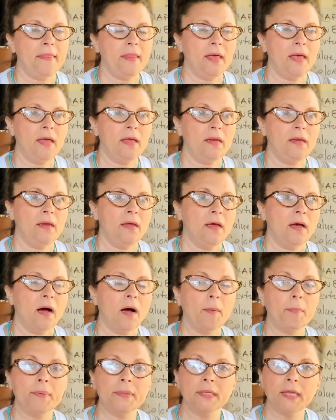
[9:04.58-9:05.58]
then
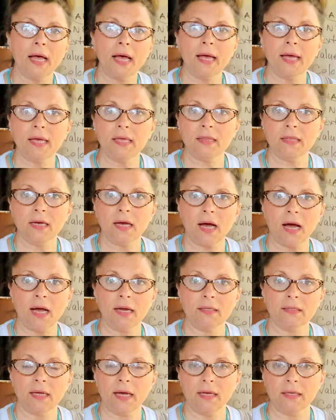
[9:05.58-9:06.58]
applying the
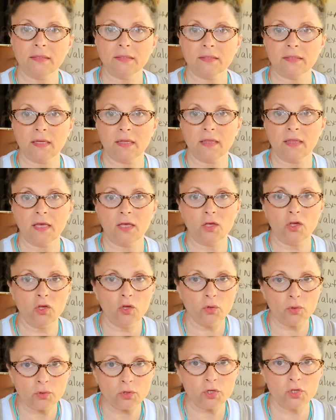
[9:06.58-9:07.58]
guidelines that
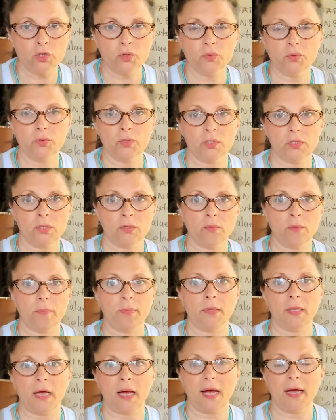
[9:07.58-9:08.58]
you choose to
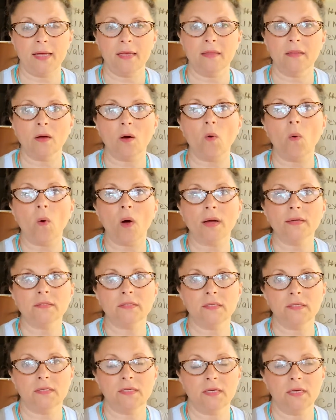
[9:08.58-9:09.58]
apply in the
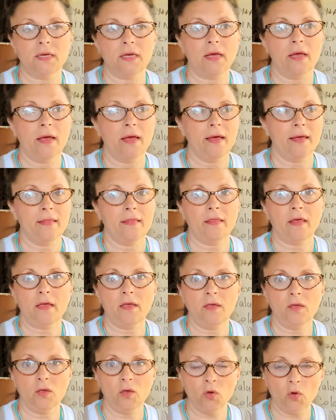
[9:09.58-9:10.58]
quantity that
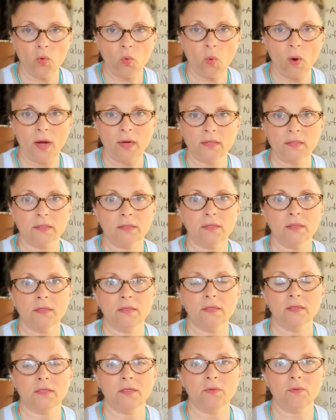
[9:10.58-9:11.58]
you want
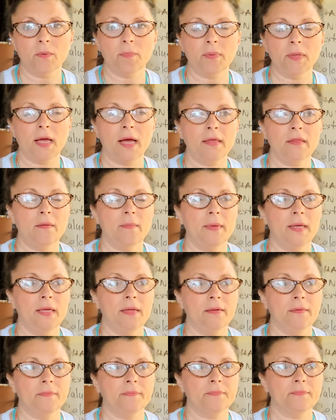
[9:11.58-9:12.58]
to apply them
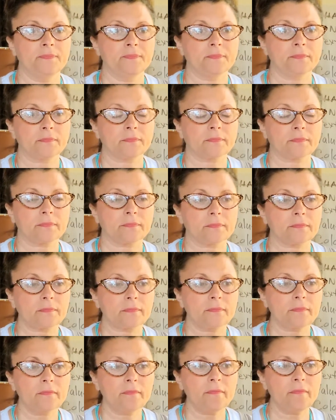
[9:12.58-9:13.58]
in.
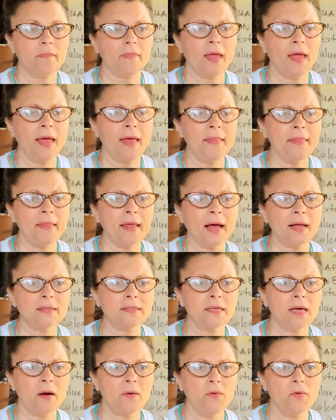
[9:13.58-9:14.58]
And that's
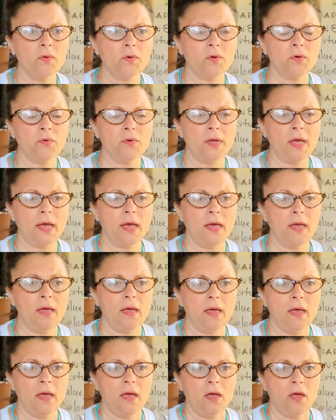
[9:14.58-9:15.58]
how you create
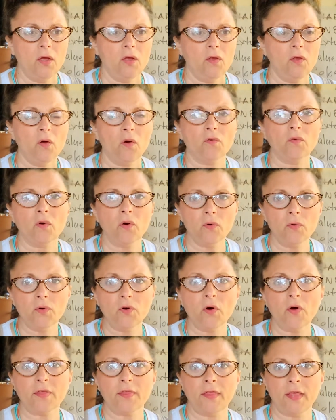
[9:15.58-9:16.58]
your own
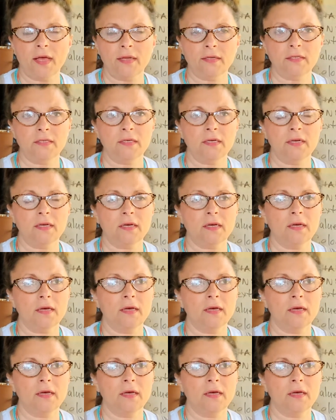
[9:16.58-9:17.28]
authentic,